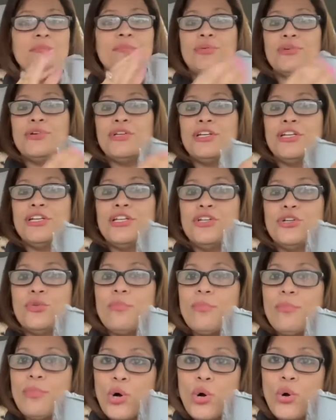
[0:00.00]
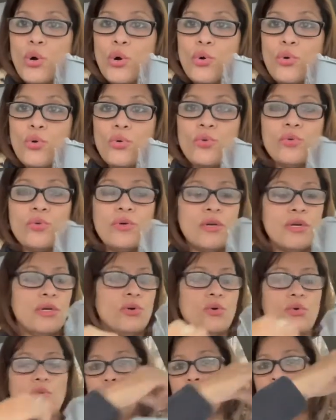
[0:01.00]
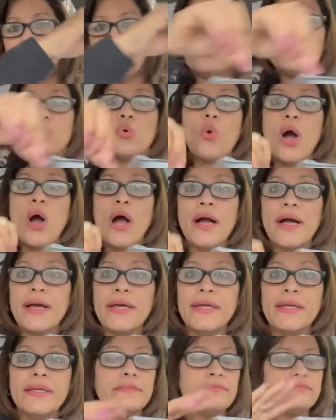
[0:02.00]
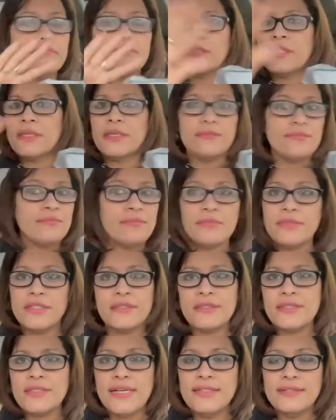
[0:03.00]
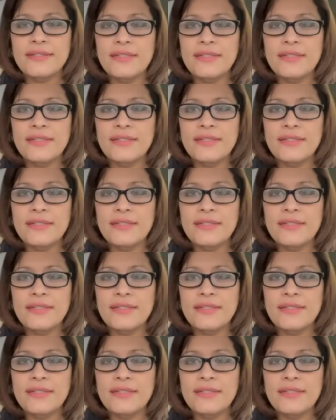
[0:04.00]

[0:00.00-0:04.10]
Put a little bow or a twine. The sky's the